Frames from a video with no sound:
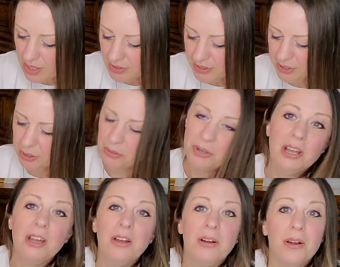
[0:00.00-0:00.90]
So
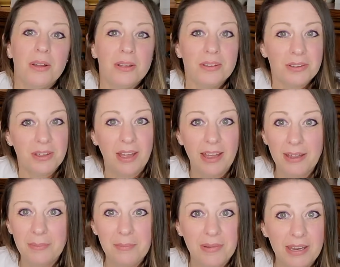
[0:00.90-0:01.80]

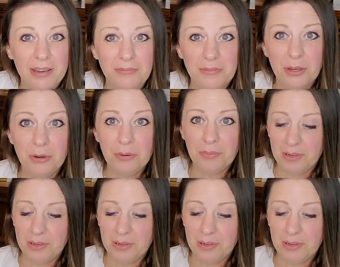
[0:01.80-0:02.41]
um, if you